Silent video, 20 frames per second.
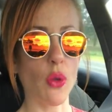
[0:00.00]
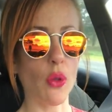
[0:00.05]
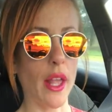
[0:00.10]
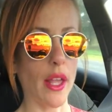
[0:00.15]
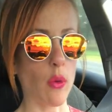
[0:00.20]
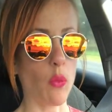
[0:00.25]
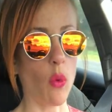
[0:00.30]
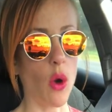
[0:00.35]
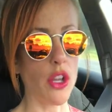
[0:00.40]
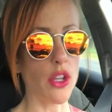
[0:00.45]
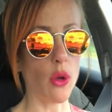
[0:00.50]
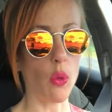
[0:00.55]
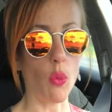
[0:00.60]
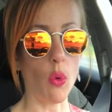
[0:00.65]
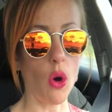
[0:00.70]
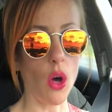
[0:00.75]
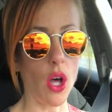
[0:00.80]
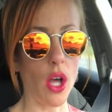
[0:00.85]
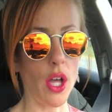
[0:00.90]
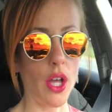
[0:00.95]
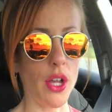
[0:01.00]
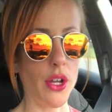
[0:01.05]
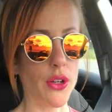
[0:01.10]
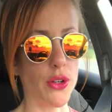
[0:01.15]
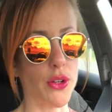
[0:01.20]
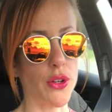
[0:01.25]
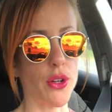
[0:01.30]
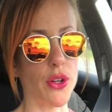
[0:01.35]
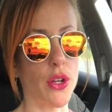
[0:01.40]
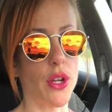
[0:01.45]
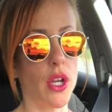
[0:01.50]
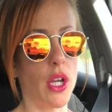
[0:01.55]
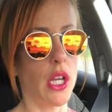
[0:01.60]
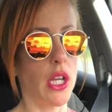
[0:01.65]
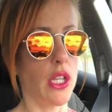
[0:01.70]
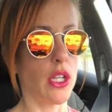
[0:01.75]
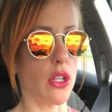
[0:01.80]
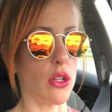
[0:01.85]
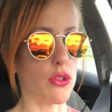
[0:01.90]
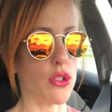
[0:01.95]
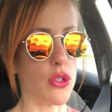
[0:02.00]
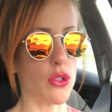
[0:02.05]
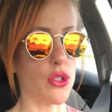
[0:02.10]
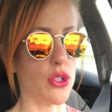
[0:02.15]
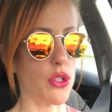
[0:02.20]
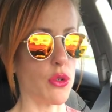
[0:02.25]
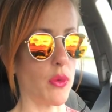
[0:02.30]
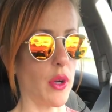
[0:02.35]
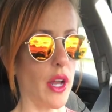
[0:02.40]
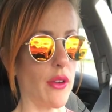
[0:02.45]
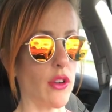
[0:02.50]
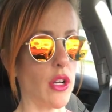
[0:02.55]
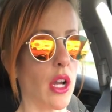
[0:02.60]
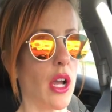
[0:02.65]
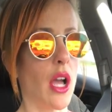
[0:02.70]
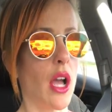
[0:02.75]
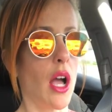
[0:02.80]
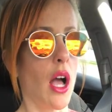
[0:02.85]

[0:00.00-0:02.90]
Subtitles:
like 1-to-1 or 2-to-2, whatever.